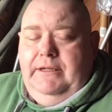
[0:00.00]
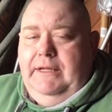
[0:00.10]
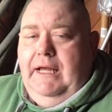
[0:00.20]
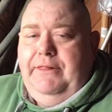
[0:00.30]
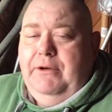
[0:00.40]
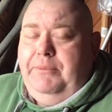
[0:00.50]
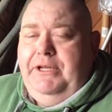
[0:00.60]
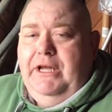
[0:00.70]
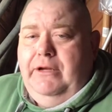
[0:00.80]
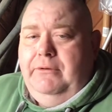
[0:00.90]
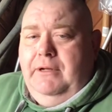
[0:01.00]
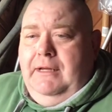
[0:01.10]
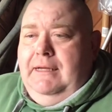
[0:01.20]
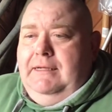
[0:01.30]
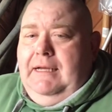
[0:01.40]
Yeah, there'll be no
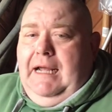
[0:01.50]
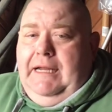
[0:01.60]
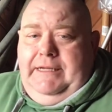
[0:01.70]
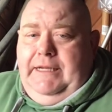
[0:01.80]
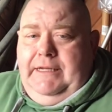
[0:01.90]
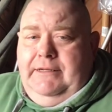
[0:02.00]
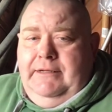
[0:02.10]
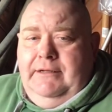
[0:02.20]
editing.